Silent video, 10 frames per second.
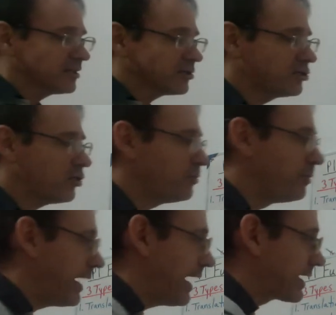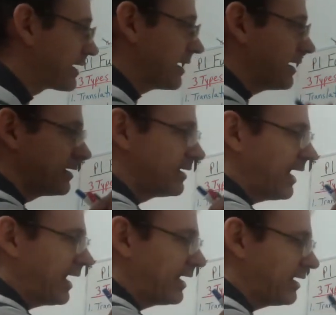go back.
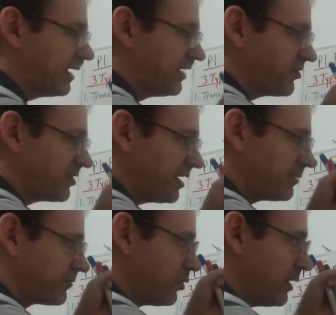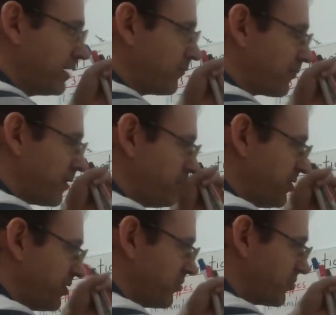Instead of going from
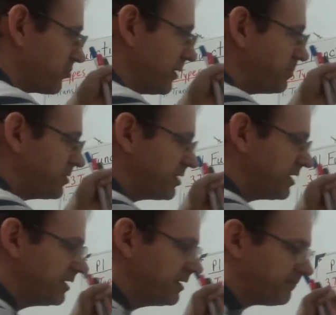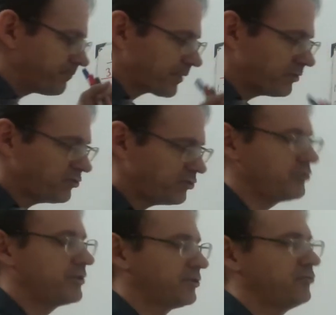description to
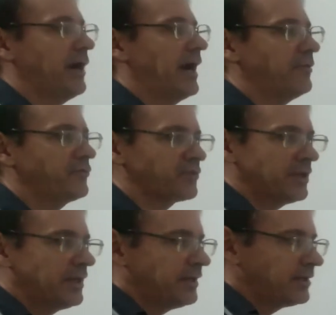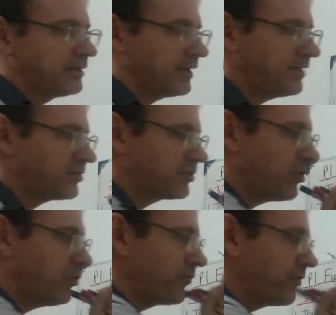the graphs, let's
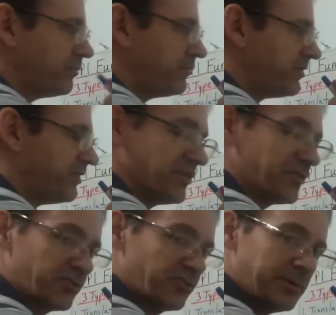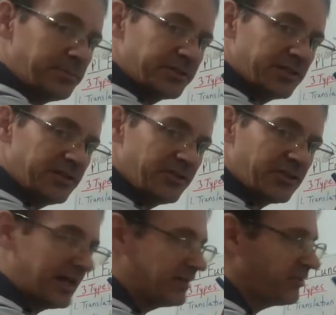go from descriptions
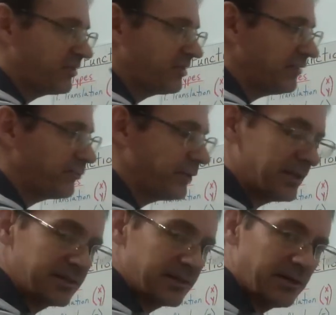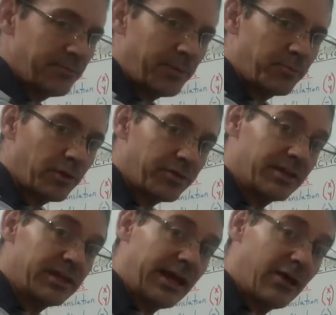and see if we can come up with
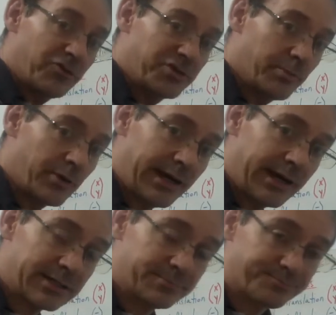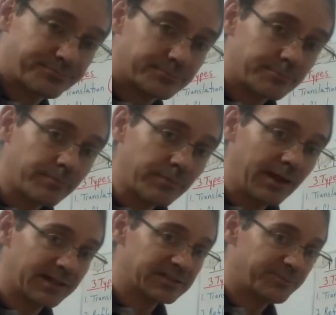an algebraic
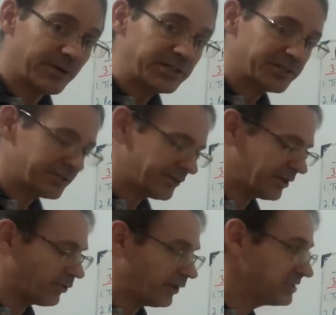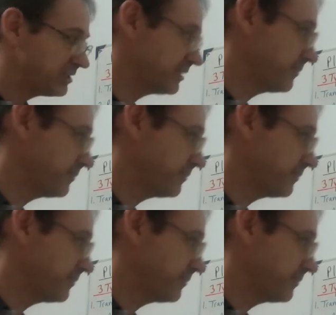expression or equation.